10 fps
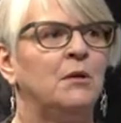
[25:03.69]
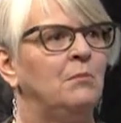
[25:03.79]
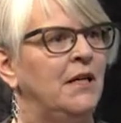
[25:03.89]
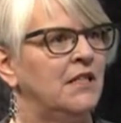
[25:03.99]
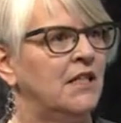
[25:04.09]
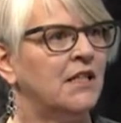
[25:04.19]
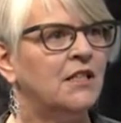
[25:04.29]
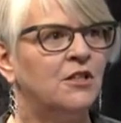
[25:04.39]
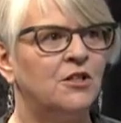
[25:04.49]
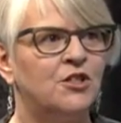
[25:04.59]
It may take a
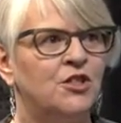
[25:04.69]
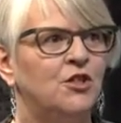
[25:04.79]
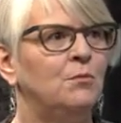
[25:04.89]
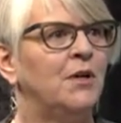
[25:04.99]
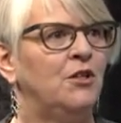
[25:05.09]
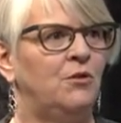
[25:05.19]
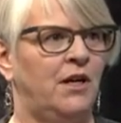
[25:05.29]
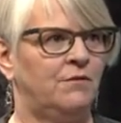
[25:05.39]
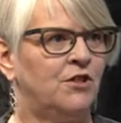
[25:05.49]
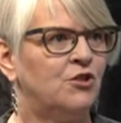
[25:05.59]
year or two, but you
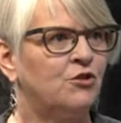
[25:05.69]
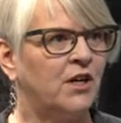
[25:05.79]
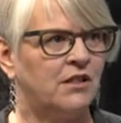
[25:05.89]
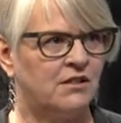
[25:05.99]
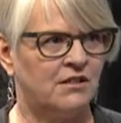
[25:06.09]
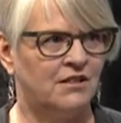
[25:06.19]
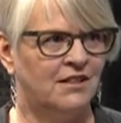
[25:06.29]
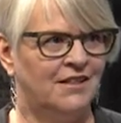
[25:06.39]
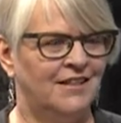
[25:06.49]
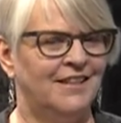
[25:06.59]
have to trust
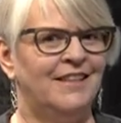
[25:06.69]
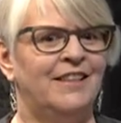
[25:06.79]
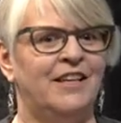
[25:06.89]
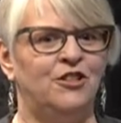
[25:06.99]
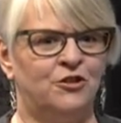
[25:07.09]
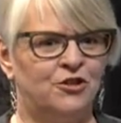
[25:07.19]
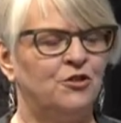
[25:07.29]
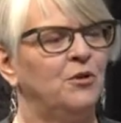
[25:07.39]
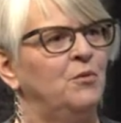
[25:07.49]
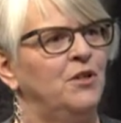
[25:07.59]
that you're
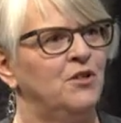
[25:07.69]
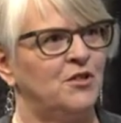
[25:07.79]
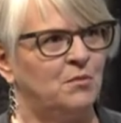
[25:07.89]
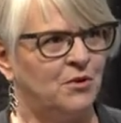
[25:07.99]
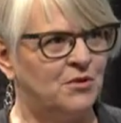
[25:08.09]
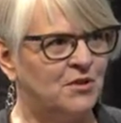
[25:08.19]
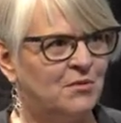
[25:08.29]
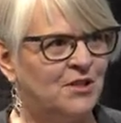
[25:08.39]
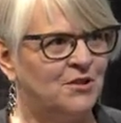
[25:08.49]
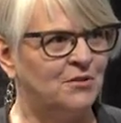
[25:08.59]
doing what you're supposed to
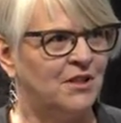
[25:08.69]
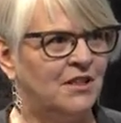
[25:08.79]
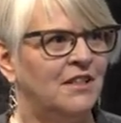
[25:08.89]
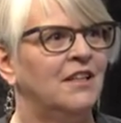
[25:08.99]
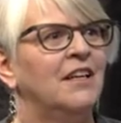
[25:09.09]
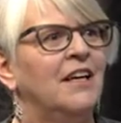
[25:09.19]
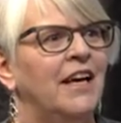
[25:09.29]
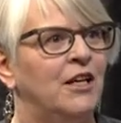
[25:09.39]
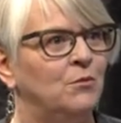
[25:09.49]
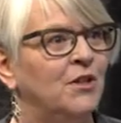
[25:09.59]
be doing
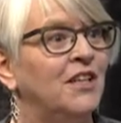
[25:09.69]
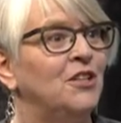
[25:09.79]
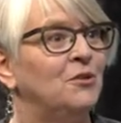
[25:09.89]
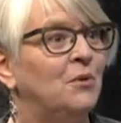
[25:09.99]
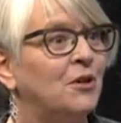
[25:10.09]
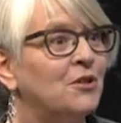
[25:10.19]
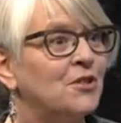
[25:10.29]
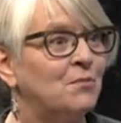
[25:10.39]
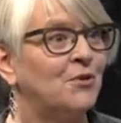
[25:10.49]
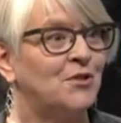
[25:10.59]
and it will get you where you're
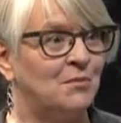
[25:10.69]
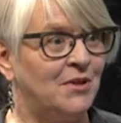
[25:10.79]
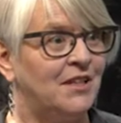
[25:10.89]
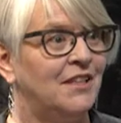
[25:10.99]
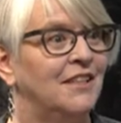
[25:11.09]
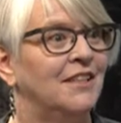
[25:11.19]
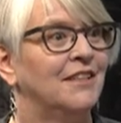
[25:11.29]
supposed to be.